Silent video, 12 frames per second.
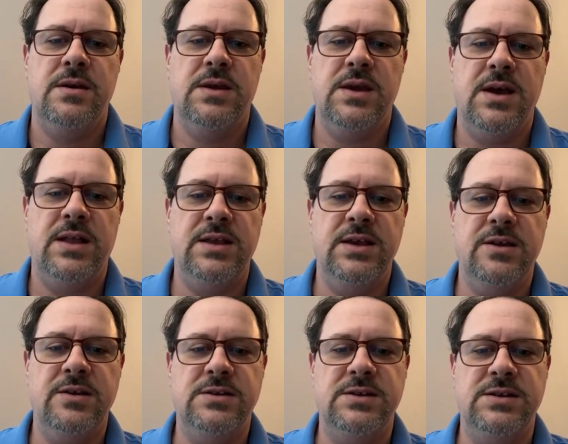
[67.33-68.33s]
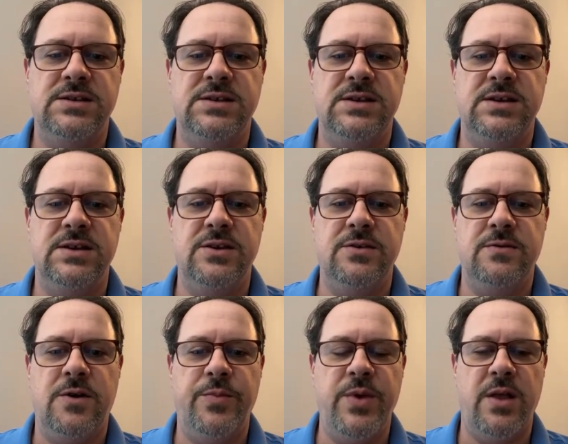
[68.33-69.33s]
Kelly, good to see you.
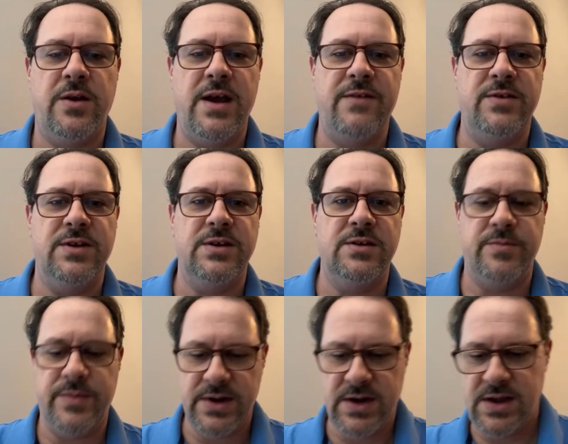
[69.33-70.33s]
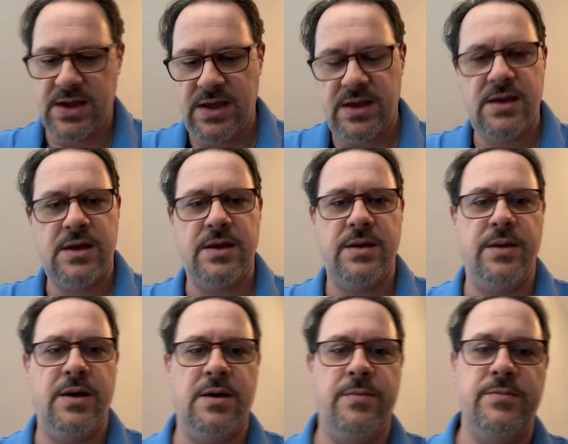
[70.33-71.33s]
Hope y'all are having a good Monday.
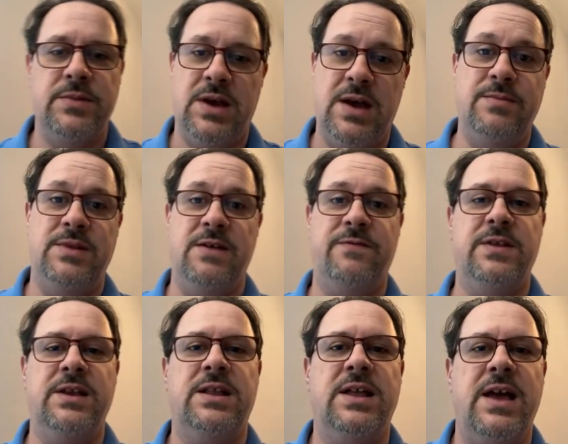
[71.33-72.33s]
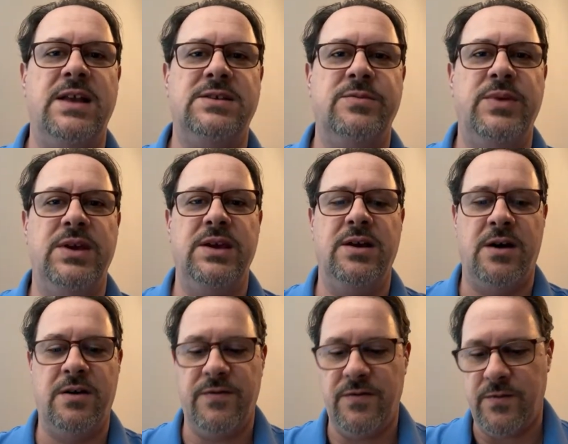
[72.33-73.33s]
I'm definitely glad to be
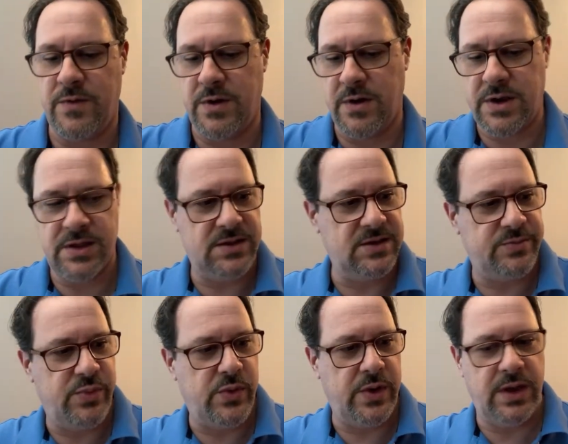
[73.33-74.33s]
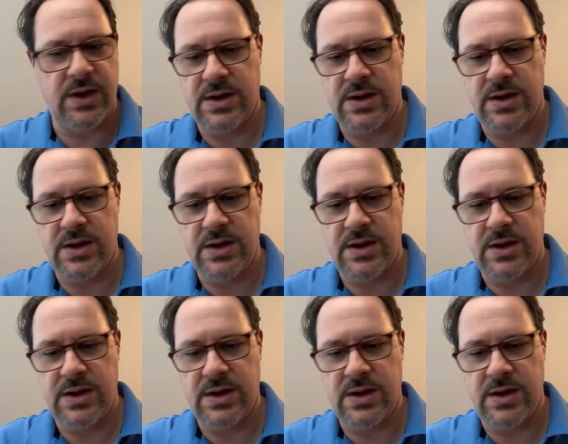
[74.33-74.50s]
off of work at this point.